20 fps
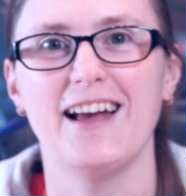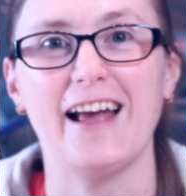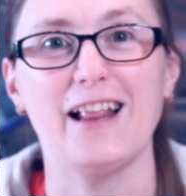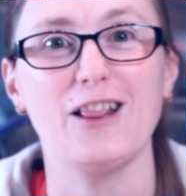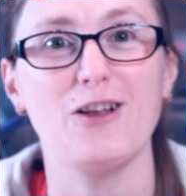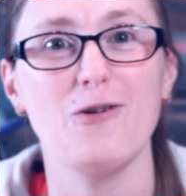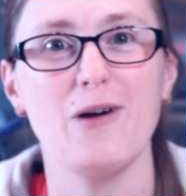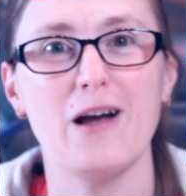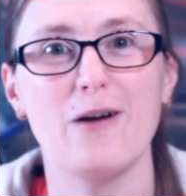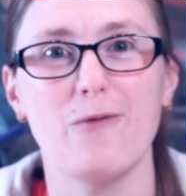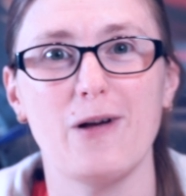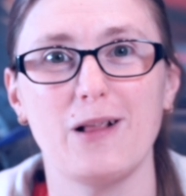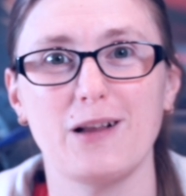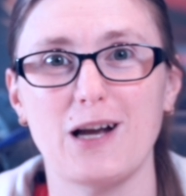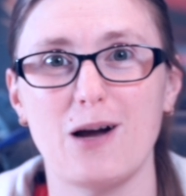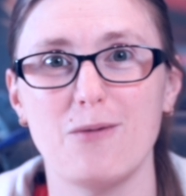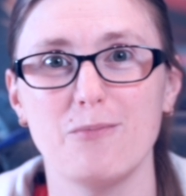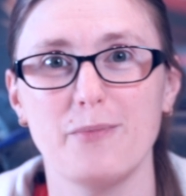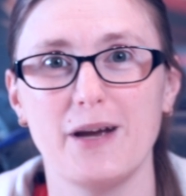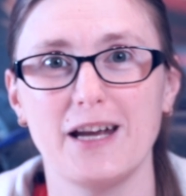Hello and
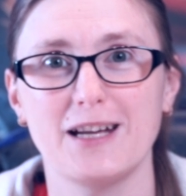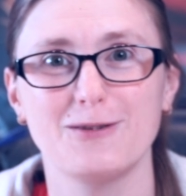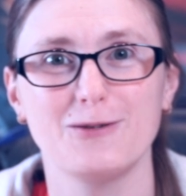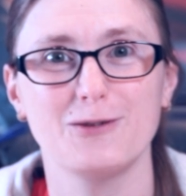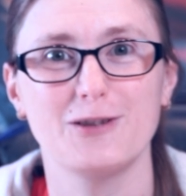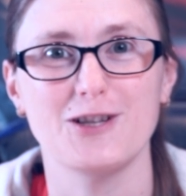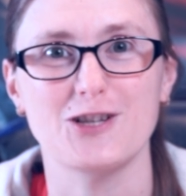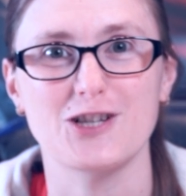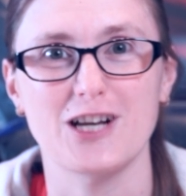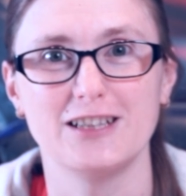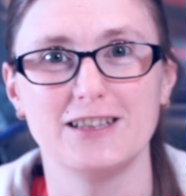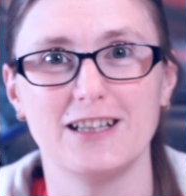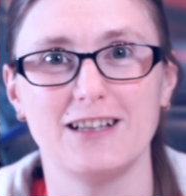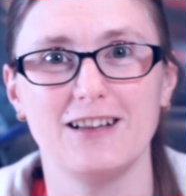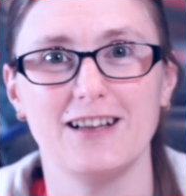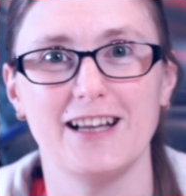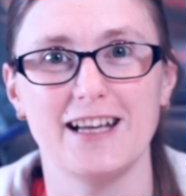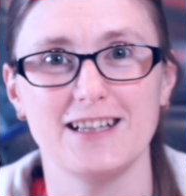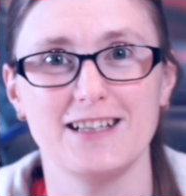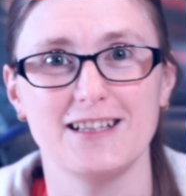welcome back to the
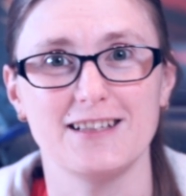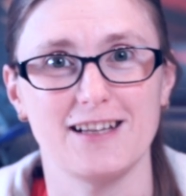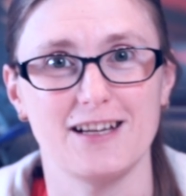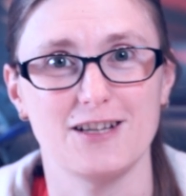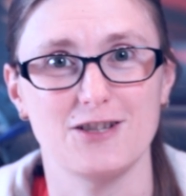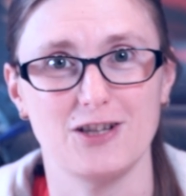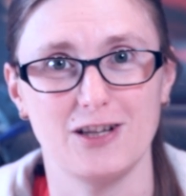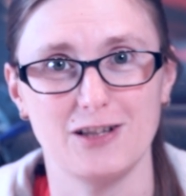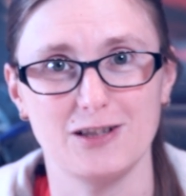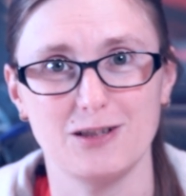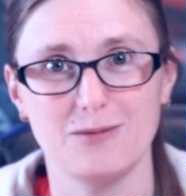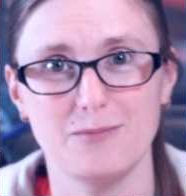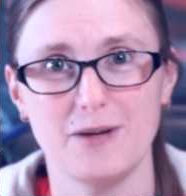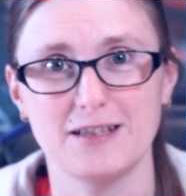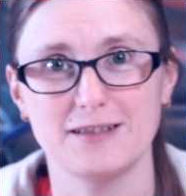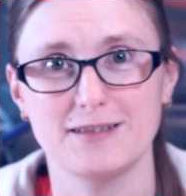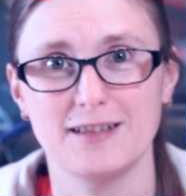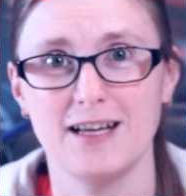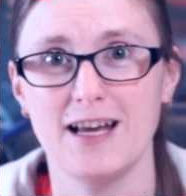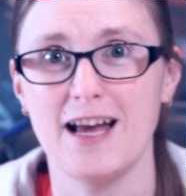channel, ladies and
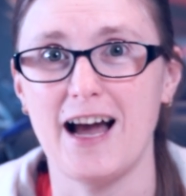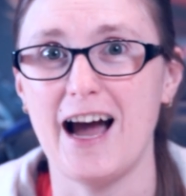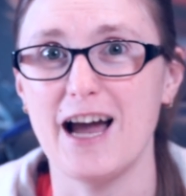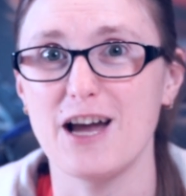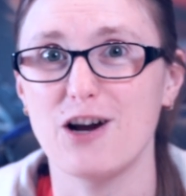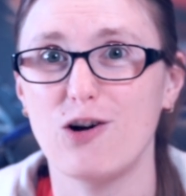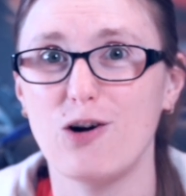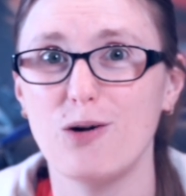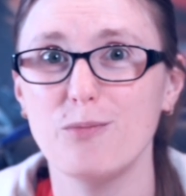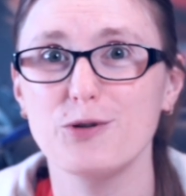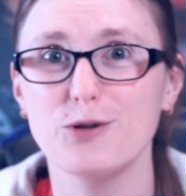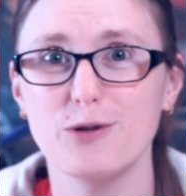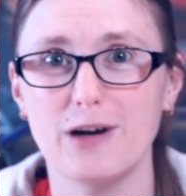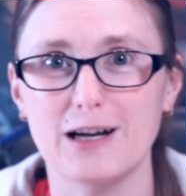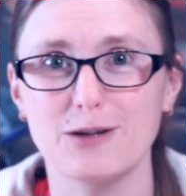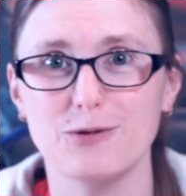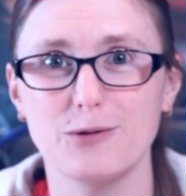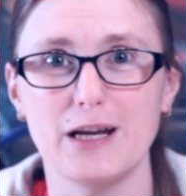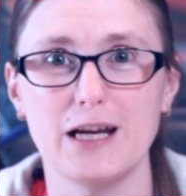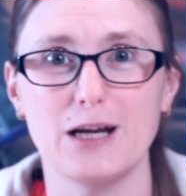gentlemen. I hope you
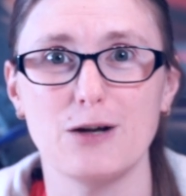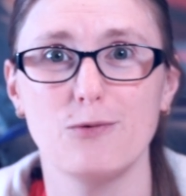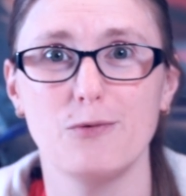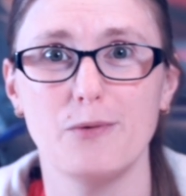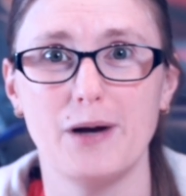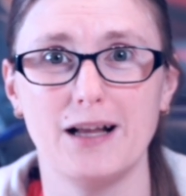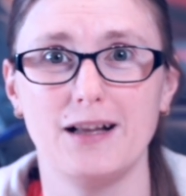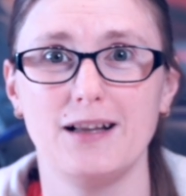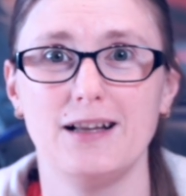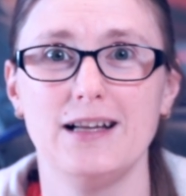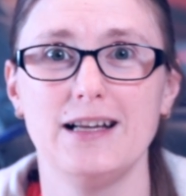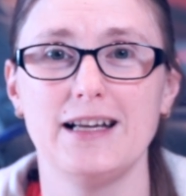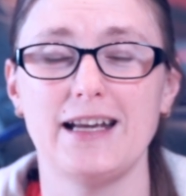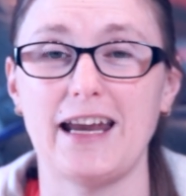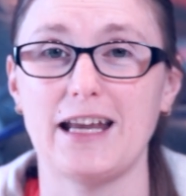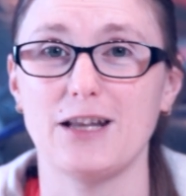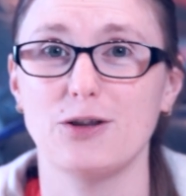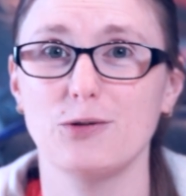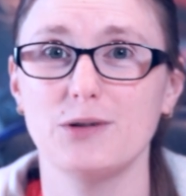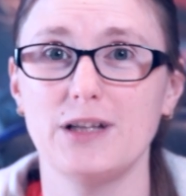are doing well.
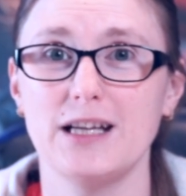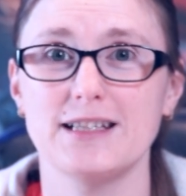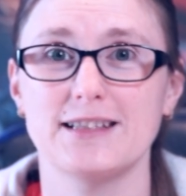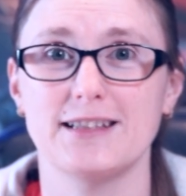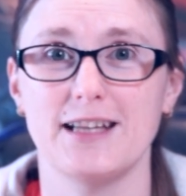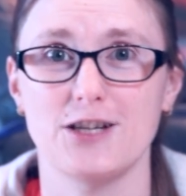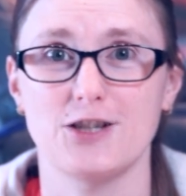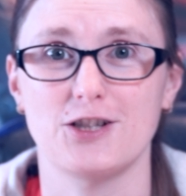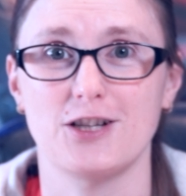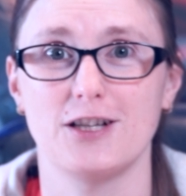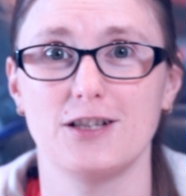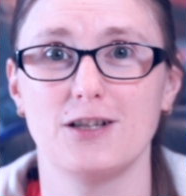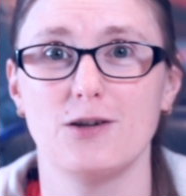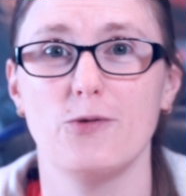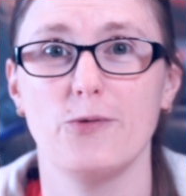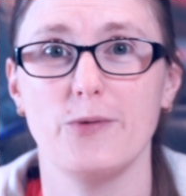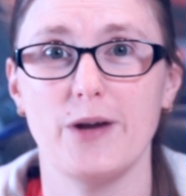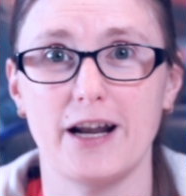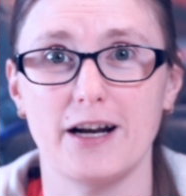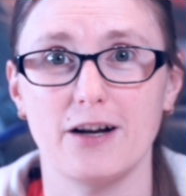In today's
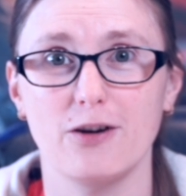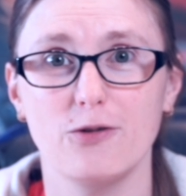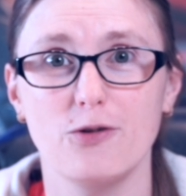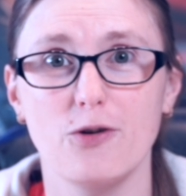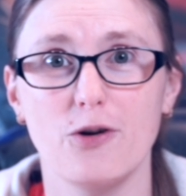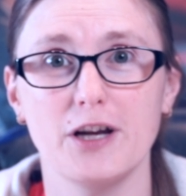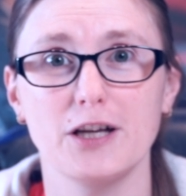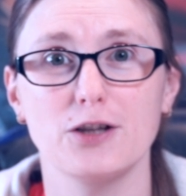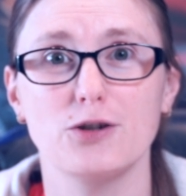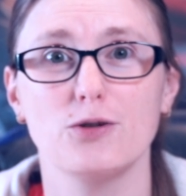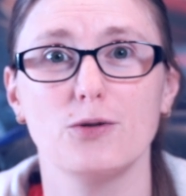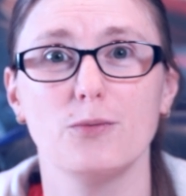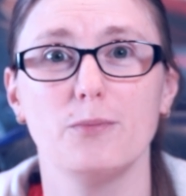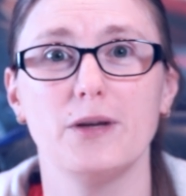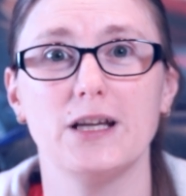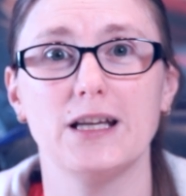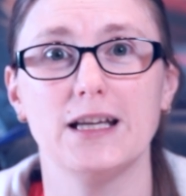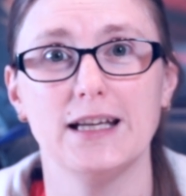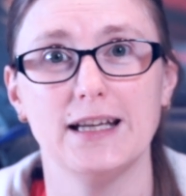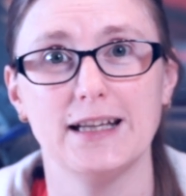session, we are going to
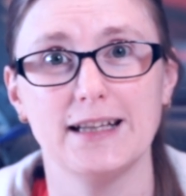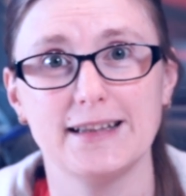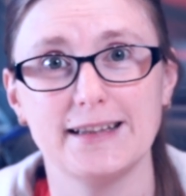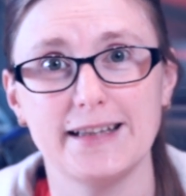be